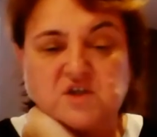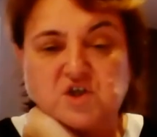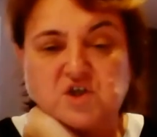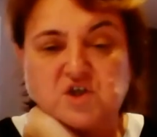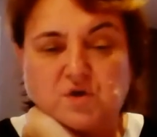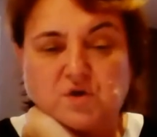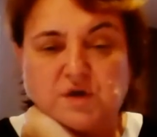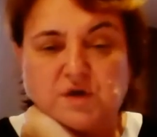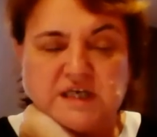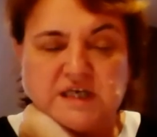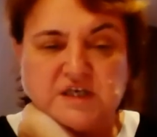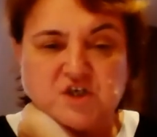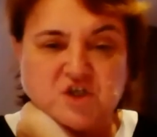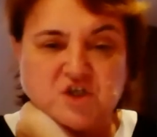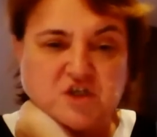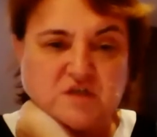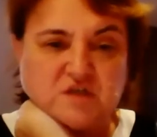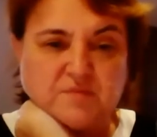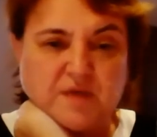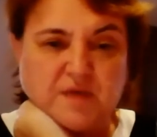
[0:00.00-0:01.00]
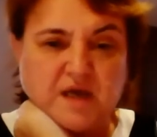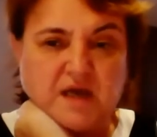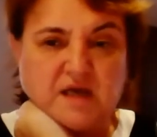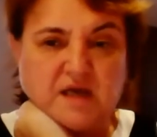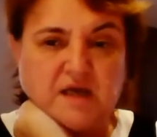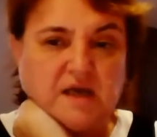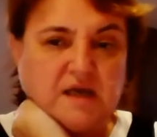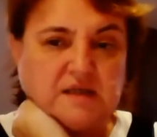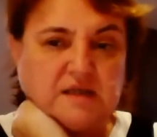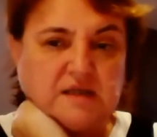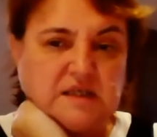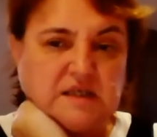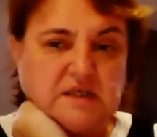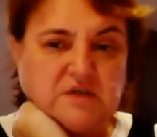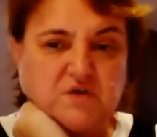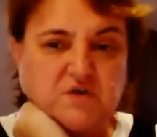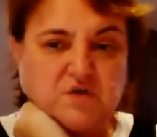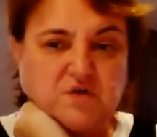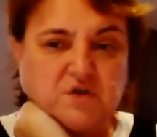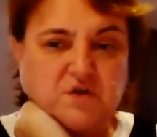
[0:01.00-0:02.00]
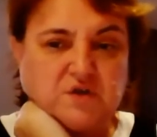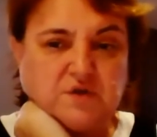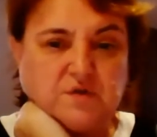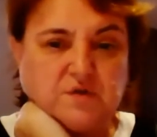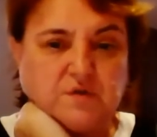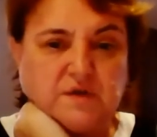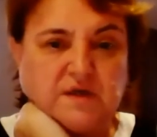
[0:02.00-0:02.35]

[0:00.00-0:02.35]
a short attention span, and it's easier to